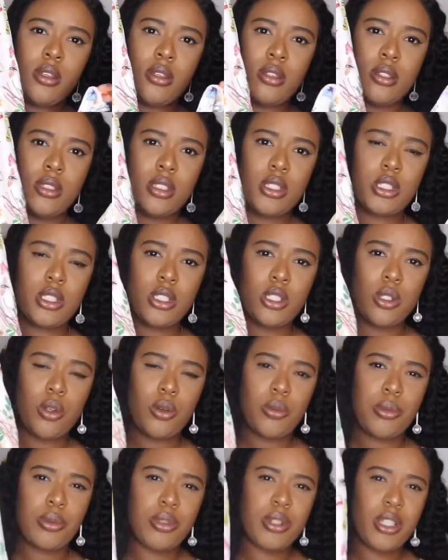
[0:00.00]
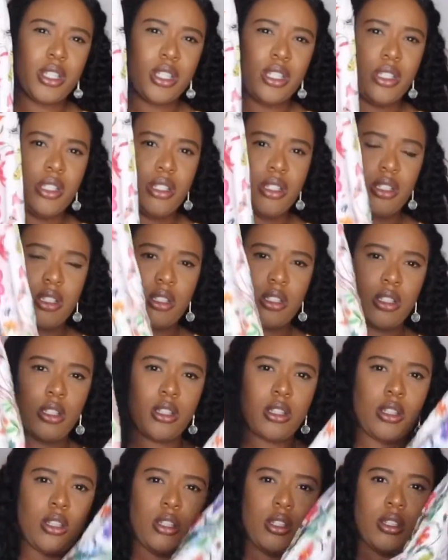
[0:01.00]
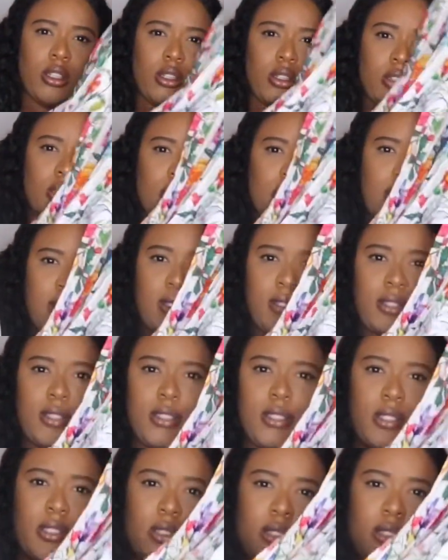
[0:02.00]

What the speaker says: This is so pretty. Look at this.